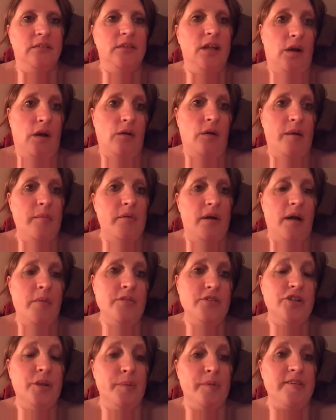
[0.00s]
No, I'm,
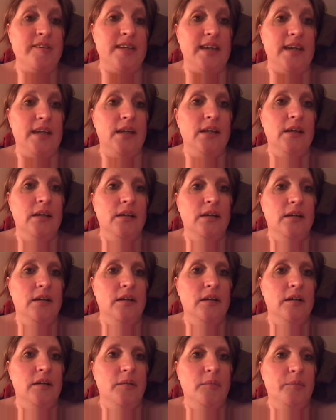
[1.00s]
I'm a triple D
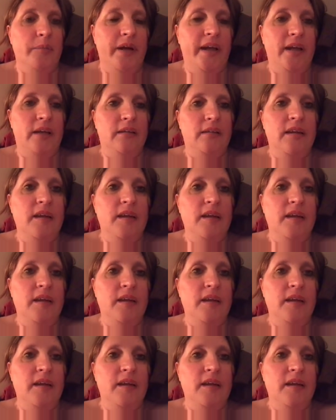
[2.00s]
but